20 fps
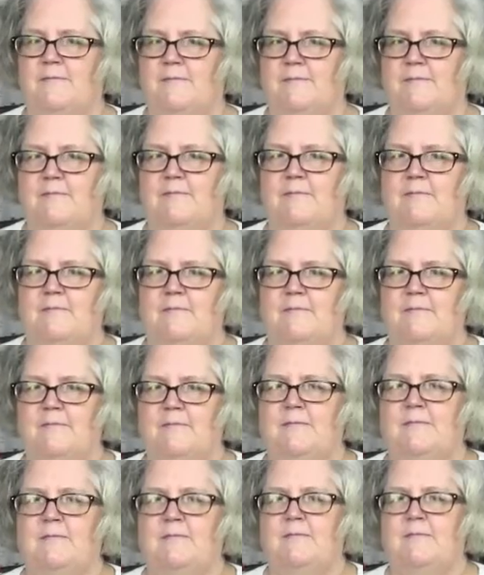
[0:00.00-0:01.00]

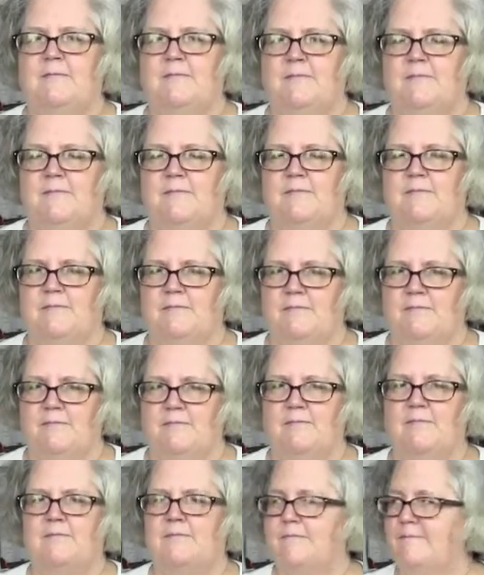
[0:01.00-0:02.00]

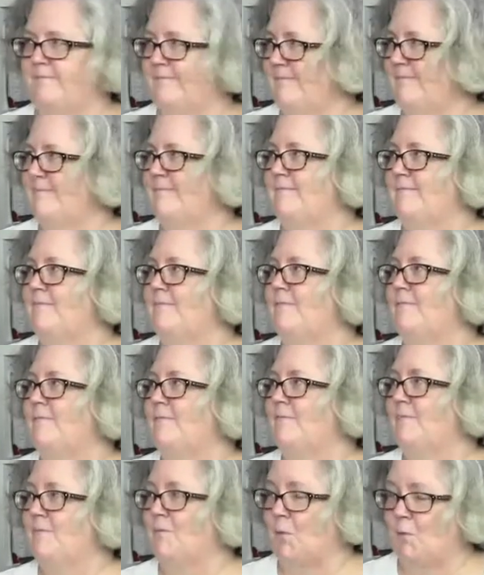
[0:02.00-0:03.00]

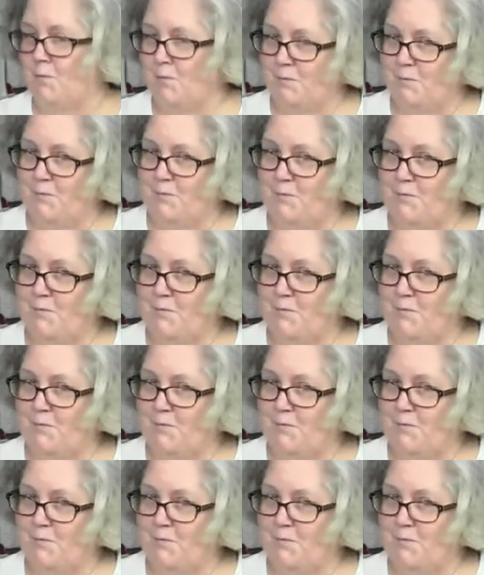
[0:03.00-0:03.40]
This person isn't speaking.